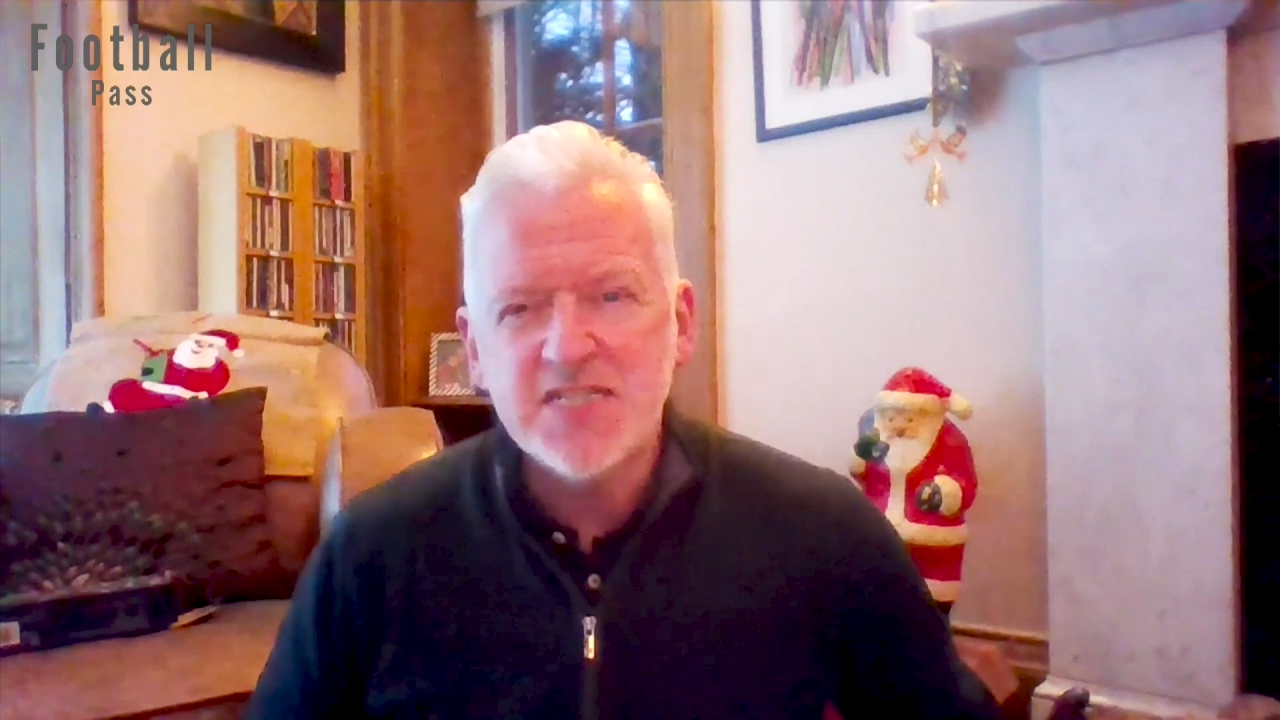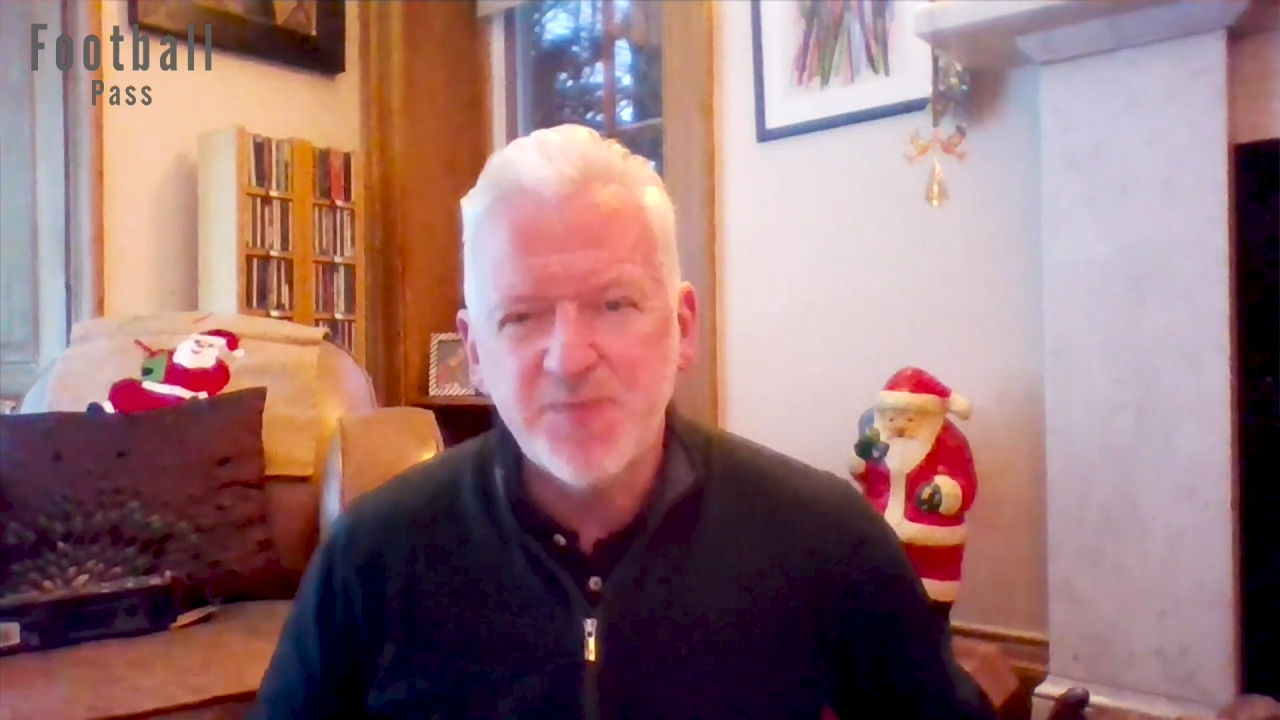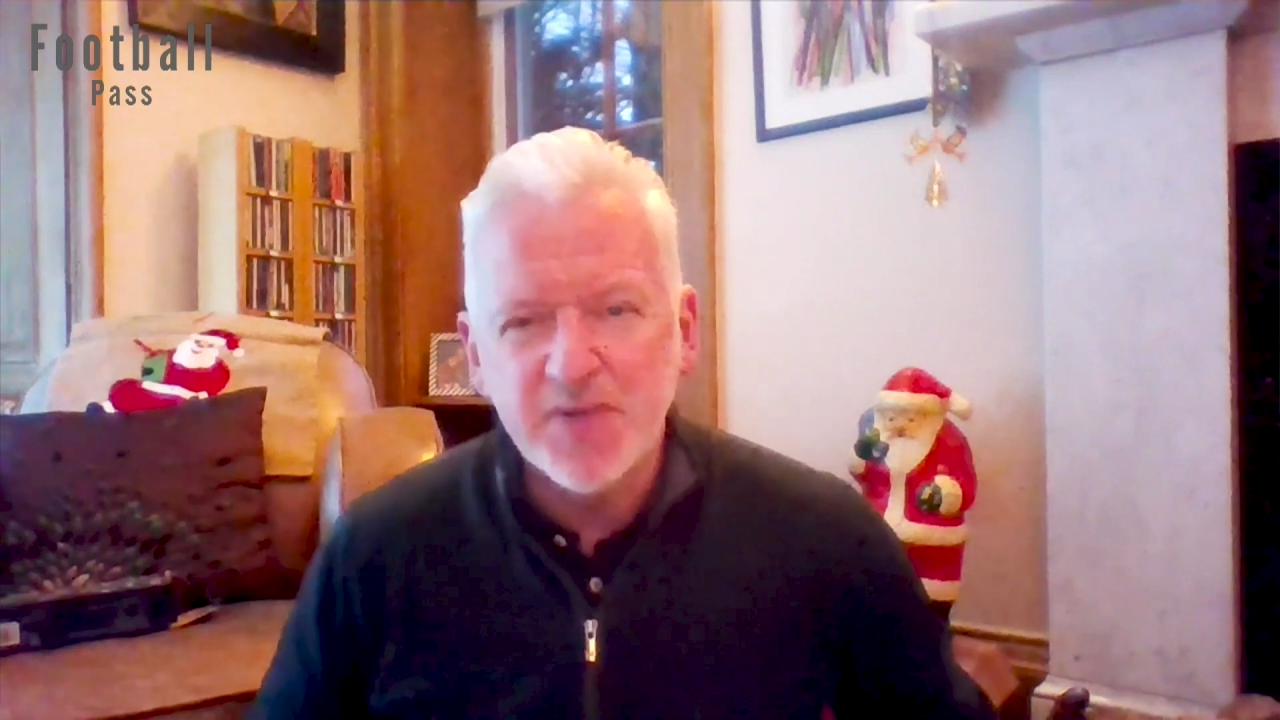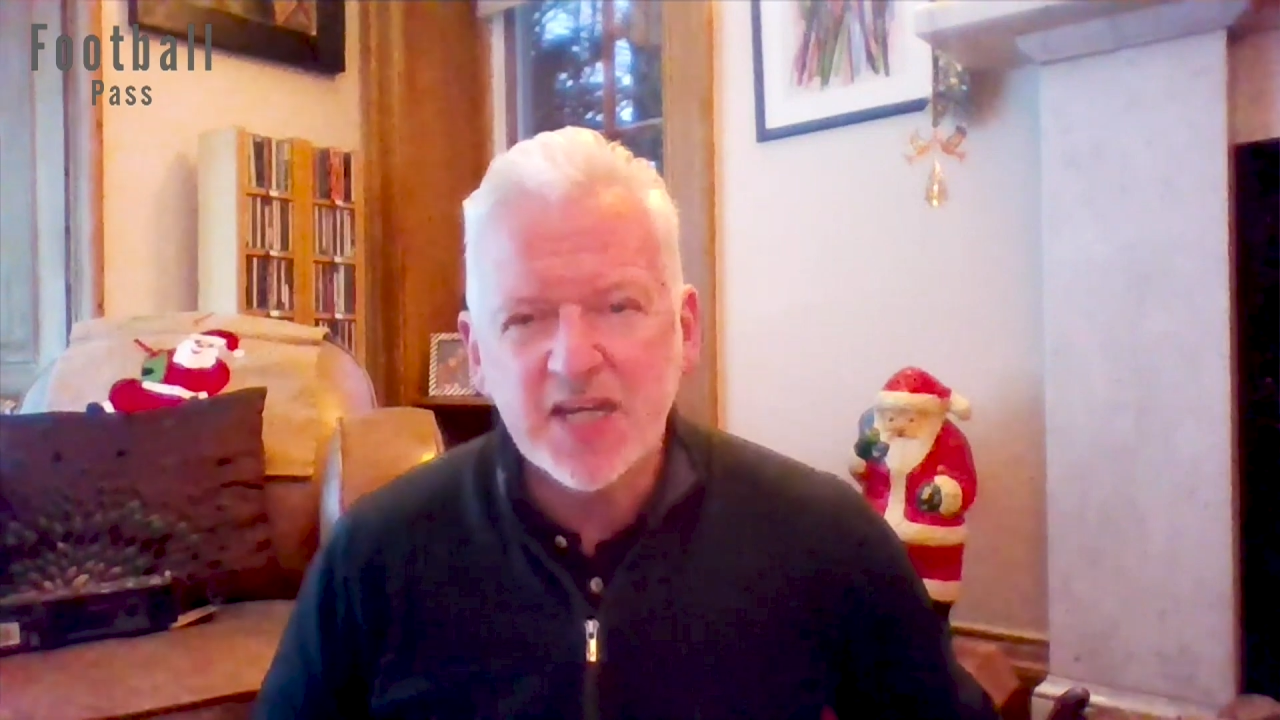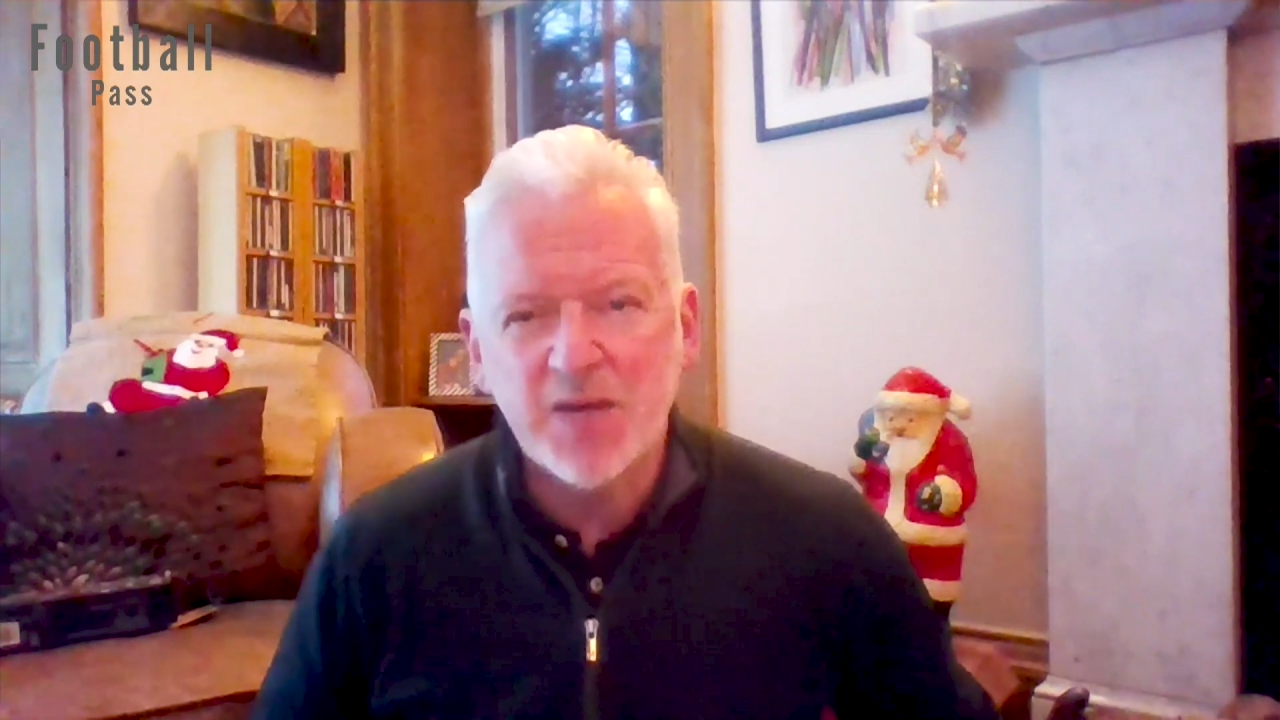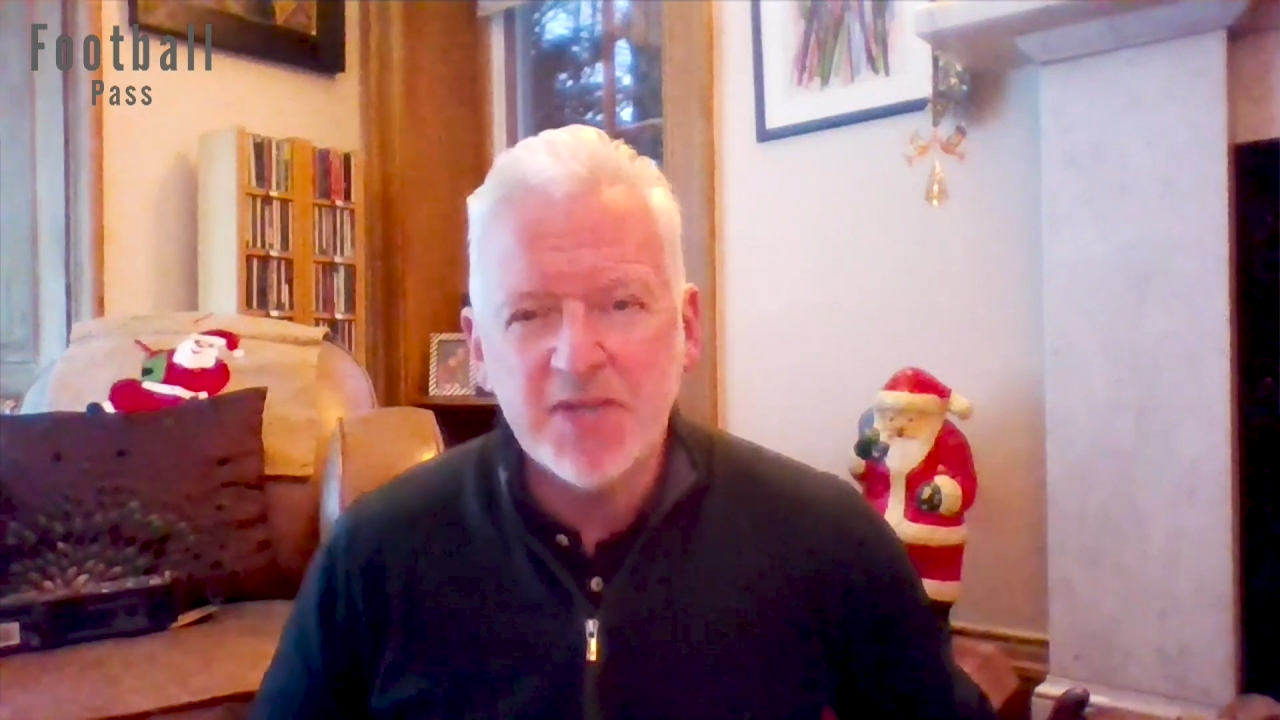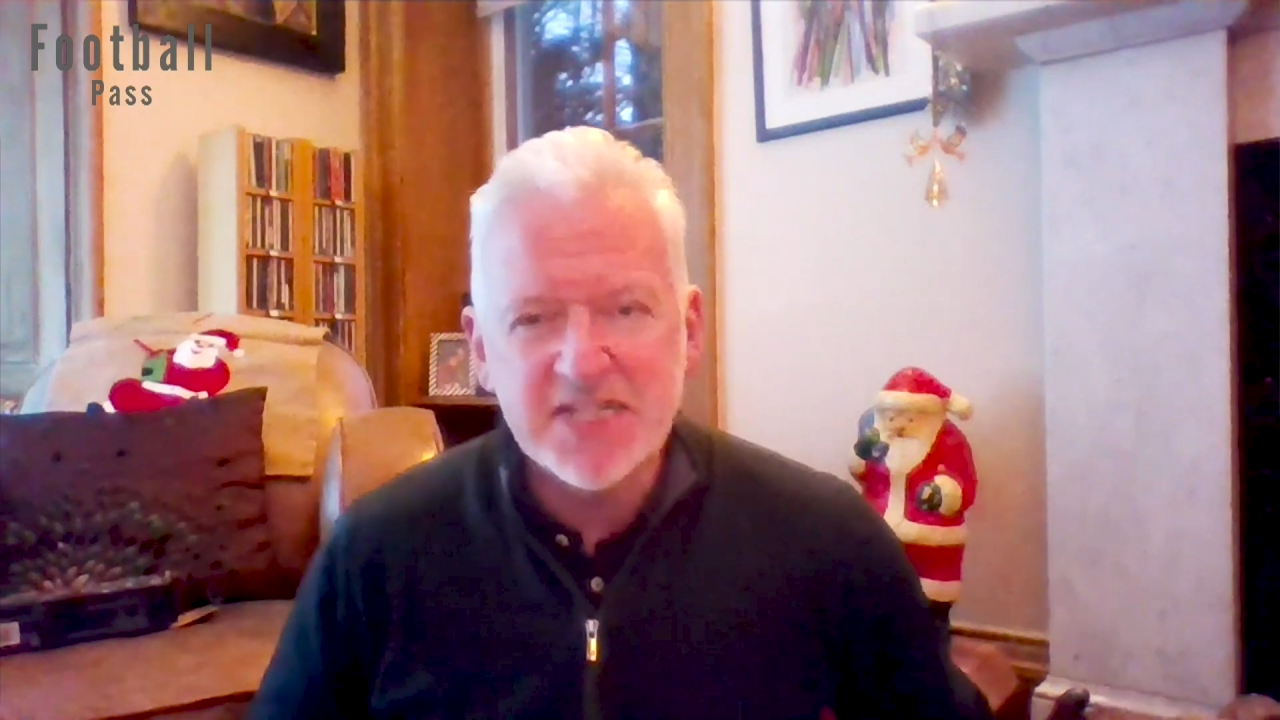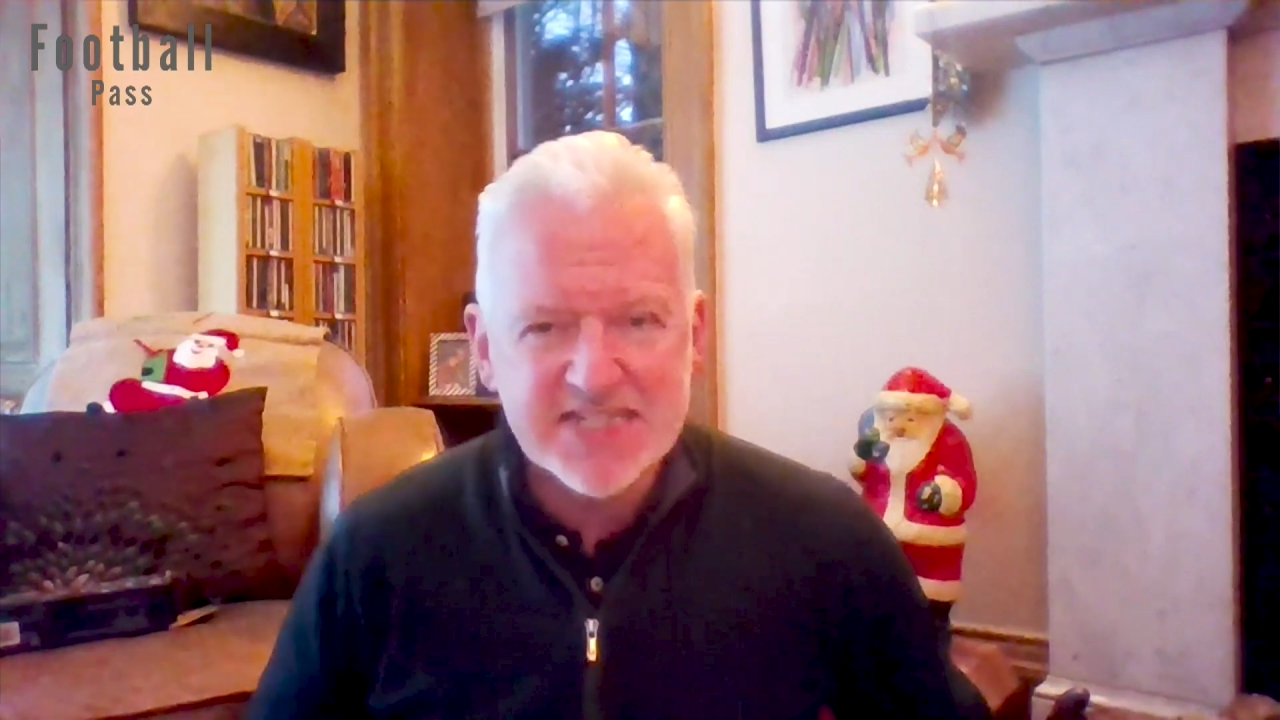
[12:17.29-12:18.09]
to become an